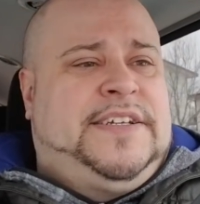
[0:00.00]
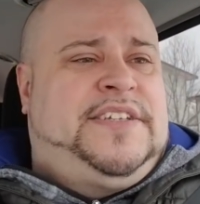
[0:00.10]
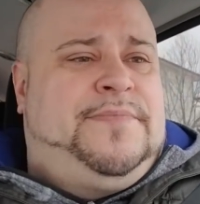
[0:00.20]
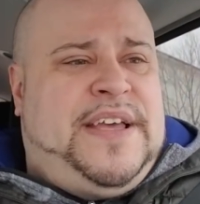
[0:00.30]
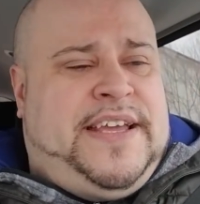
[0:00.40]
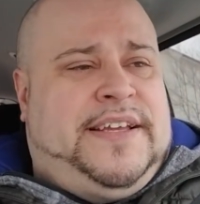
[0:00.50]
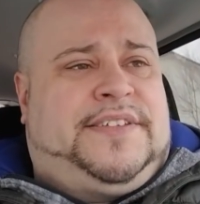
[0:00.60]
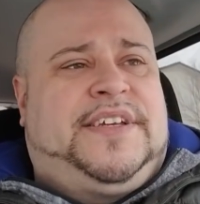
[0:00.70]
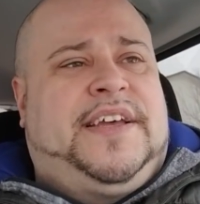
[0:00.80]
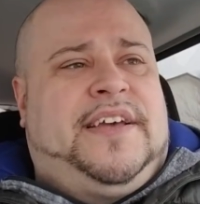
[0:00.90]
to make
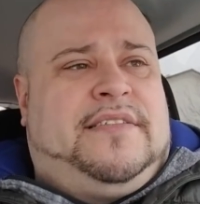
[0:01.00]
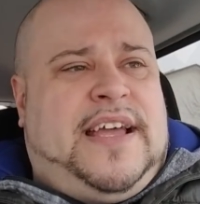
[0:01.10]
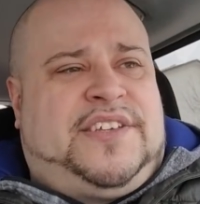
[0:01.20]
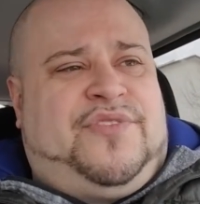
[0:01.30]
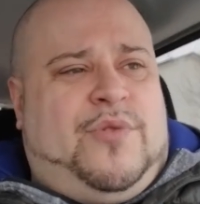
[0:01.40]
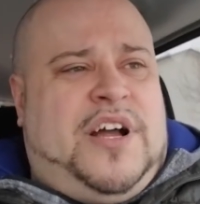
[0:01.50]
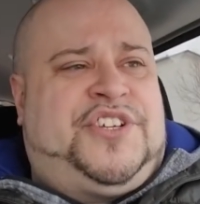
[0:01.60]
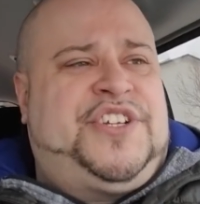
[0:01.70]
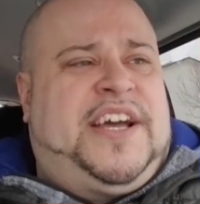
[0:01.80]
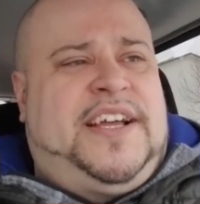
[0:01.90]
it. Thanks for
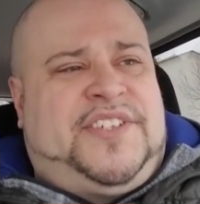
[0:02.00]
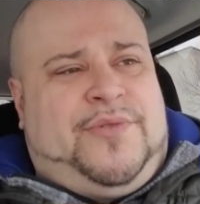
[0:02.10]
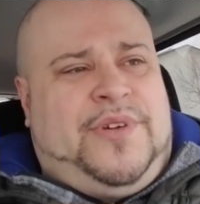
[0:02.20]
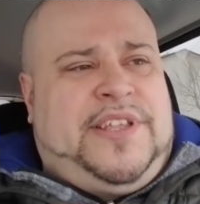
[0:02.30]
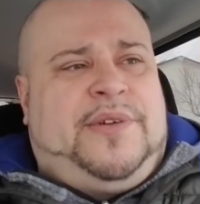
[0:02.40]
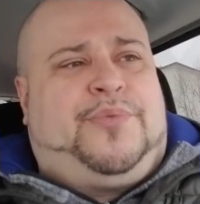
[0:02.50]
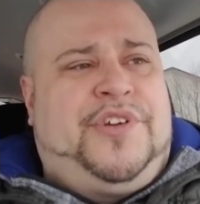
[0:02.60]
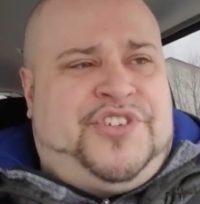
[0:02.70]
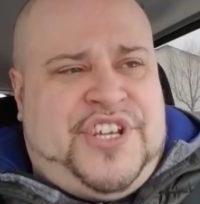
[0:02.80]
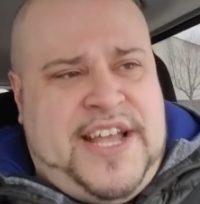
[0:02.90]
watching, guys. I really
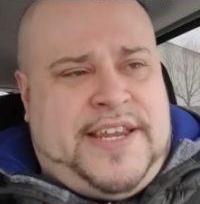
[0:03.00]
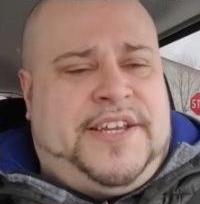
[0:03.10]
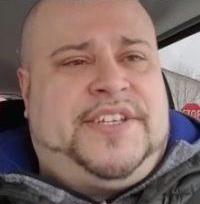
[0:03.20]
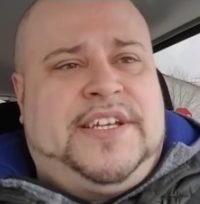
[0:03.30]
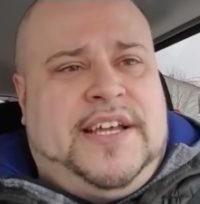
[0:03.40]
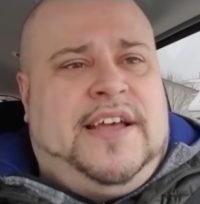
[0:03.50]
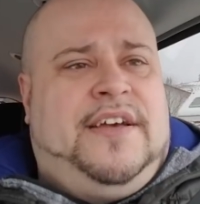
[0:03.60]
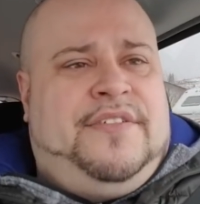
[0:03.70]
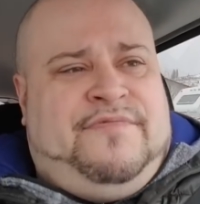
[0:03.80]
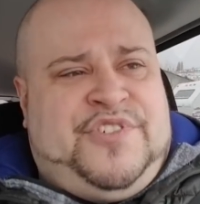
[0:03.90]
appreciate it,
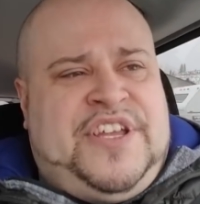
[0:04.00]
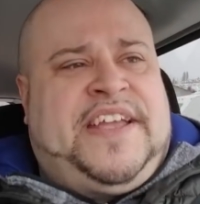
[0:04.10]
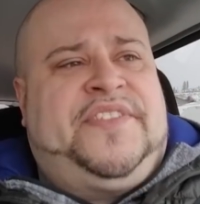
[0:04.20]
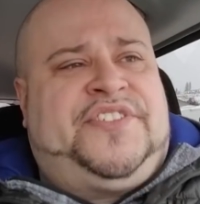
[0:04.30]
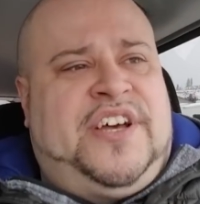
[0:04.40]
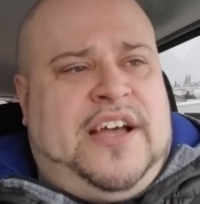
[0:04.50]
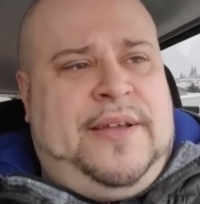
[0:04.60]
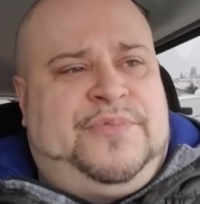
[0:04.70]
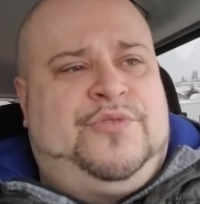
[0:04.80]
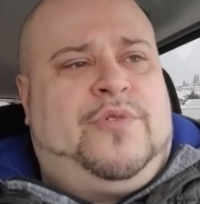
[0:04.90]
for taking the
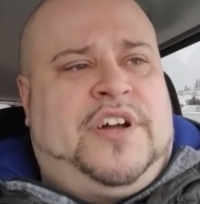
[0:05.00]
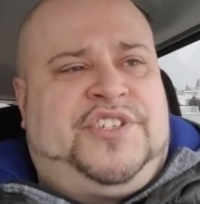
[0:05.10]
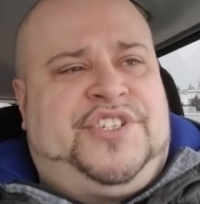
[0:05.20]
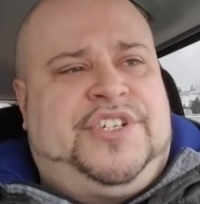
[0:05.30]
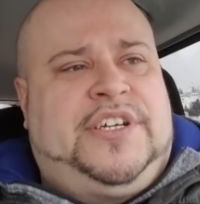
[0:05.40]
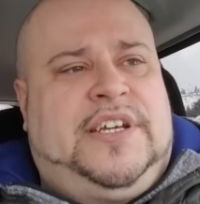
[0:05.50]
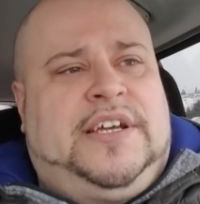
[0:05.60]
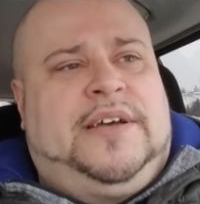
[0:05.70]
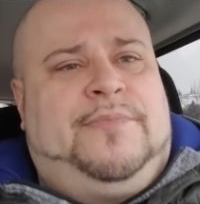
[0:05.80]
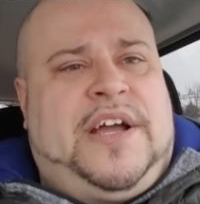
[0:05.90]
time to watch
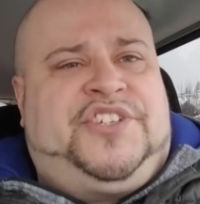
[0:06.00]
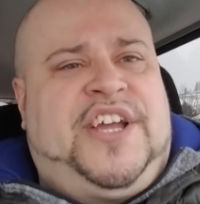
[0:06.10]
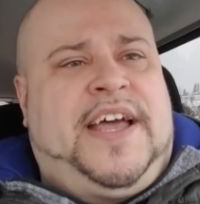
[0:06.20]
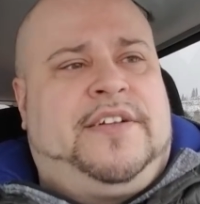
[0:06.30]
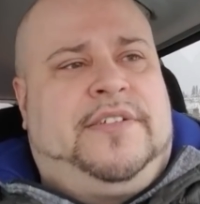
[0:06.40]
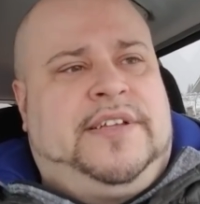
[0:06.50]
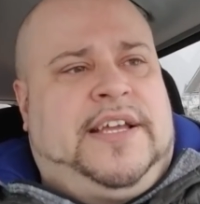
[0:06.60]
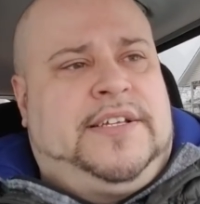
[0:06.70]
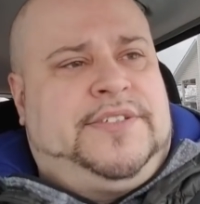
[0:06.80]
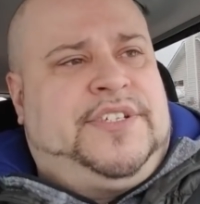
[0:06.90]
my channel
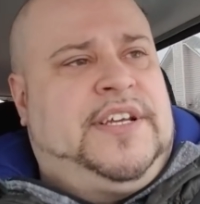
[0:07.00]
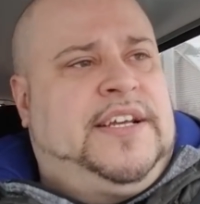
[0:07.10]
and